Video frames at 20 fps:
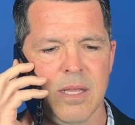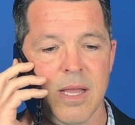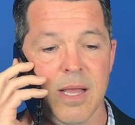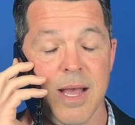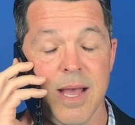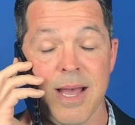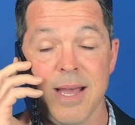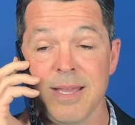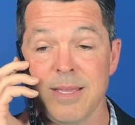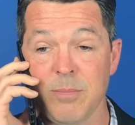
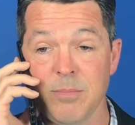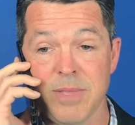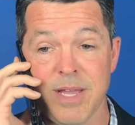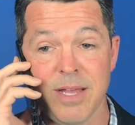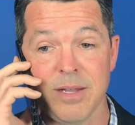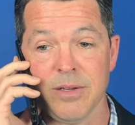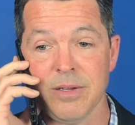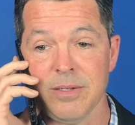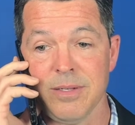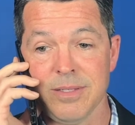I am
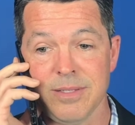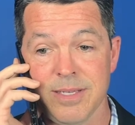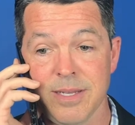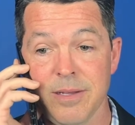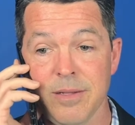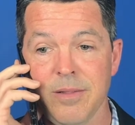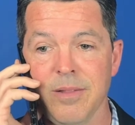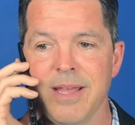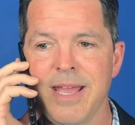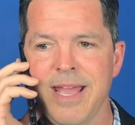not going to
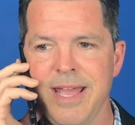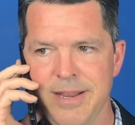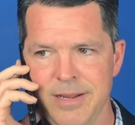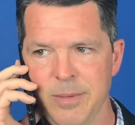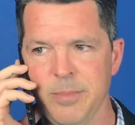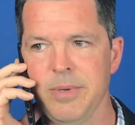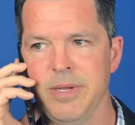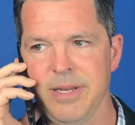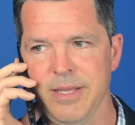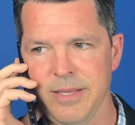tell
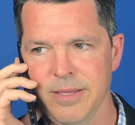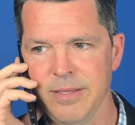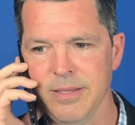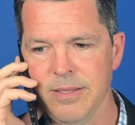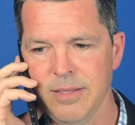anybody.